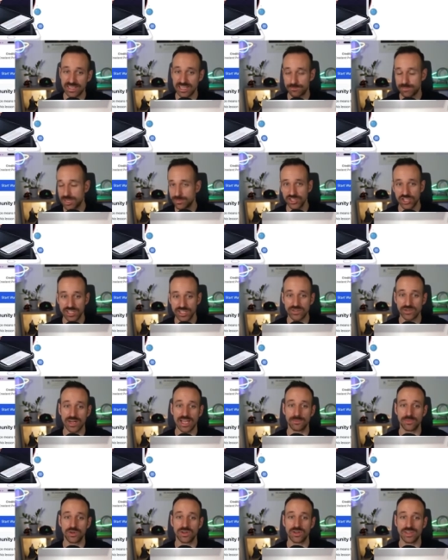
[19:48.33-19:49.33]
you can build your React Native
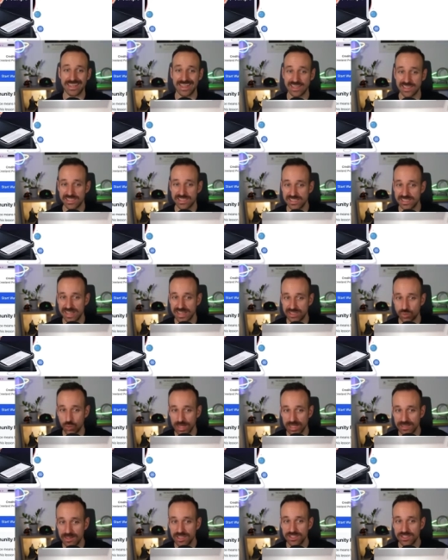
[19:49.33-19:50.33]
application with Expo different ways.
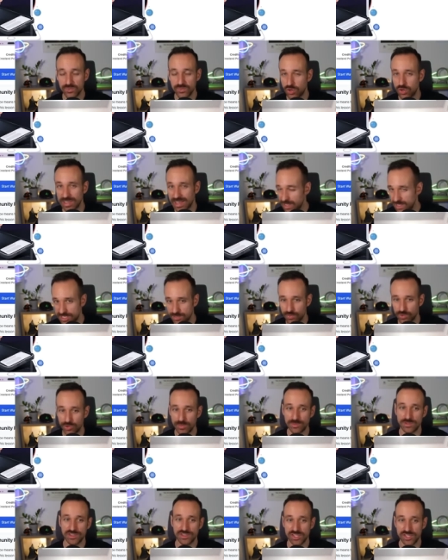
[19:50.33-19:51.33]
We've talked about Expo, the easy way.
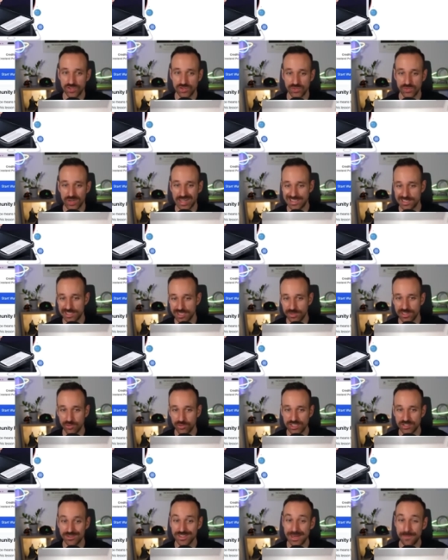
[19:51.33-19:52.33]
Expo Prebuild once you use your own native modules
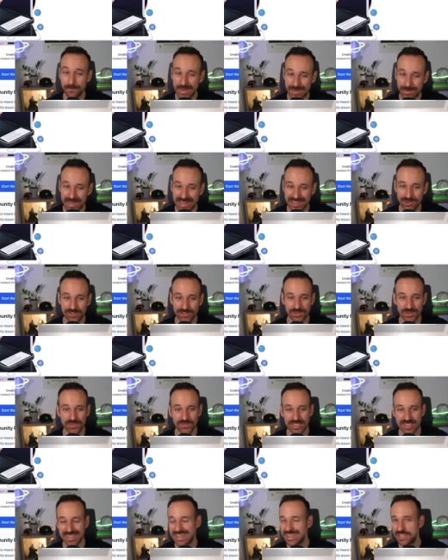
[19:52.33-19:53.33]
and need more freedom than Expo Go. How
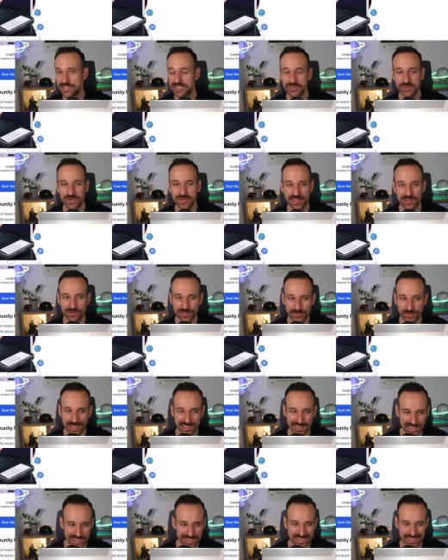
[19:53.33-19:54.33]
you can use Leverage Studio
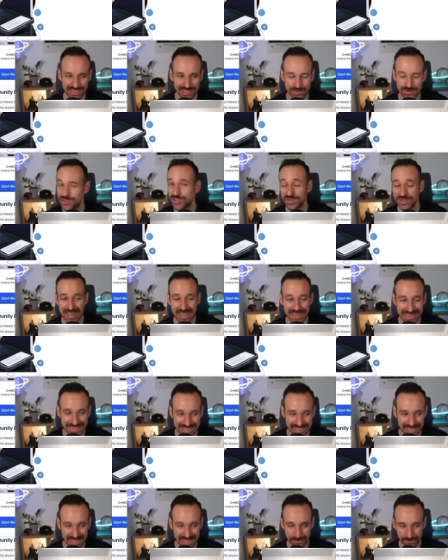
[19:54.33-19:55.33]
and Xcode to build your
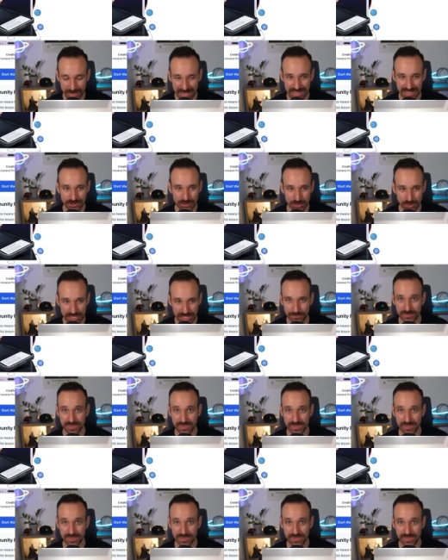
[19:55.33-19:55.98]
applications, literally to create archives or